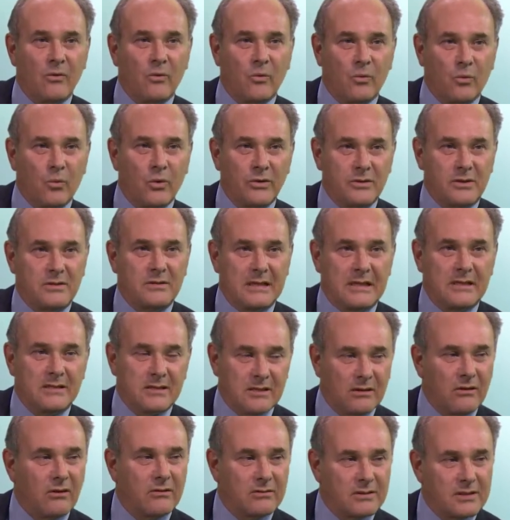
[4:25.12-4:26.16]
What do you see
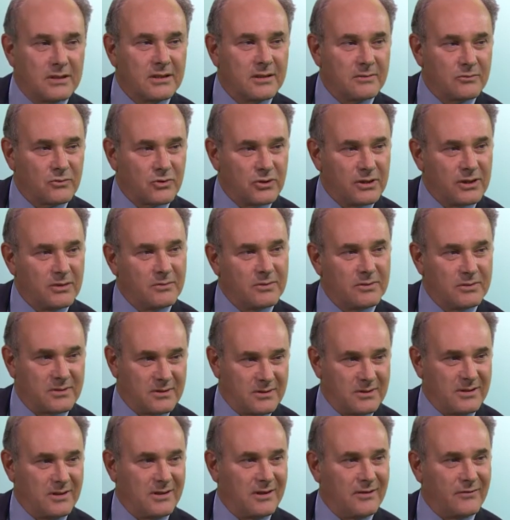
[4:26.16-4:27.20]
as the long-term
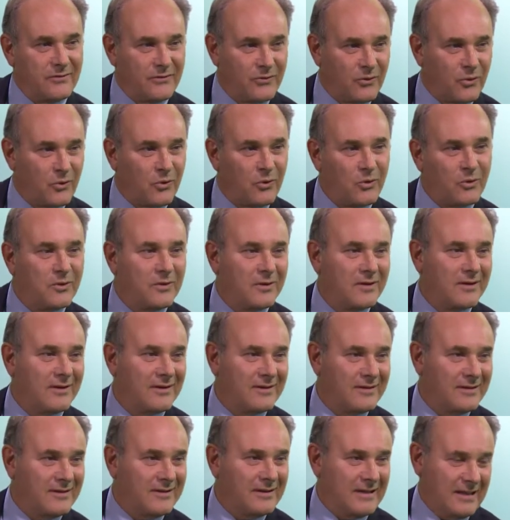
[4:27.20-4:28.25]
treatment for
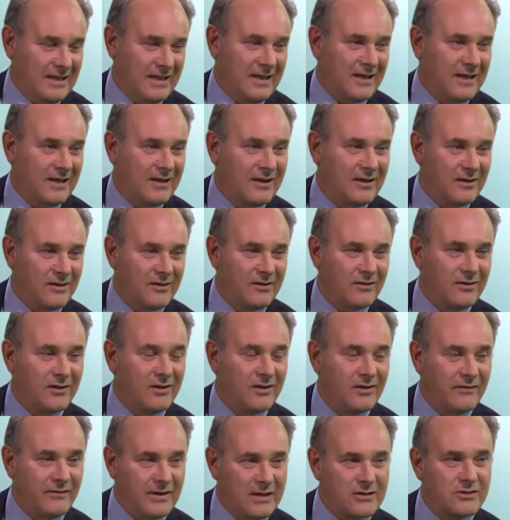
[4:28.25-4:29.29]

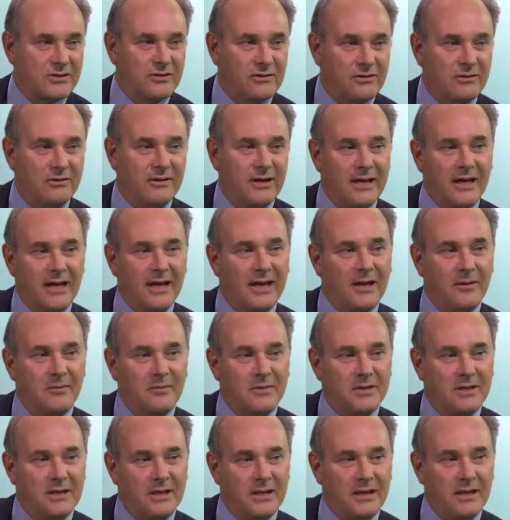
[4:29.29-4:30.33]
neovascular
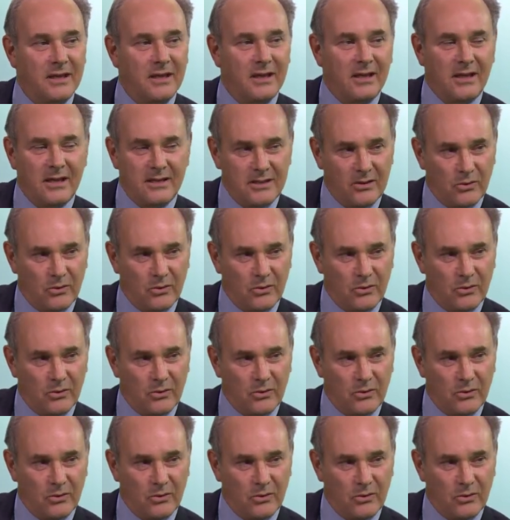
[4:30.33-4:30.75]
AMD?